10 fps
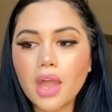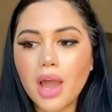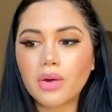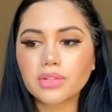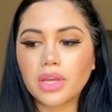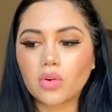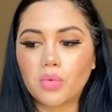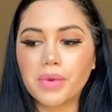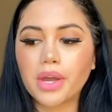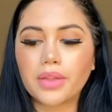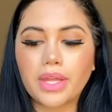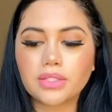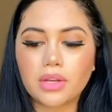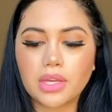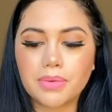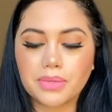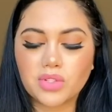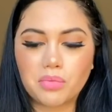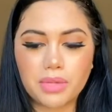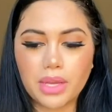I was like, oh my god, that's not a
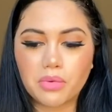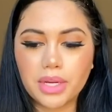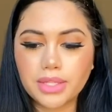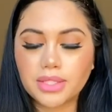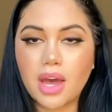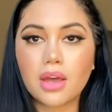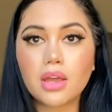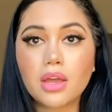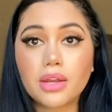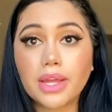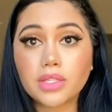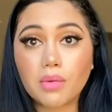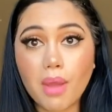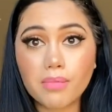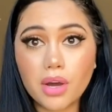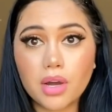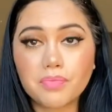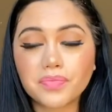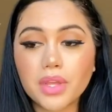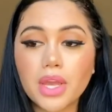hematoma. Like, what is that? And I tell my mom.
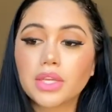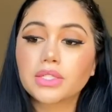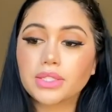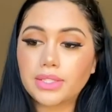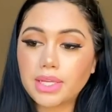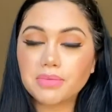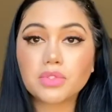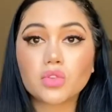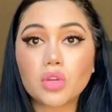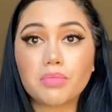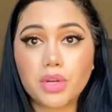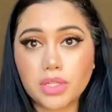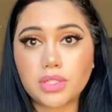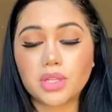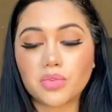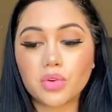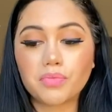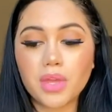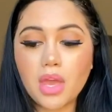She takes me to the emergency room.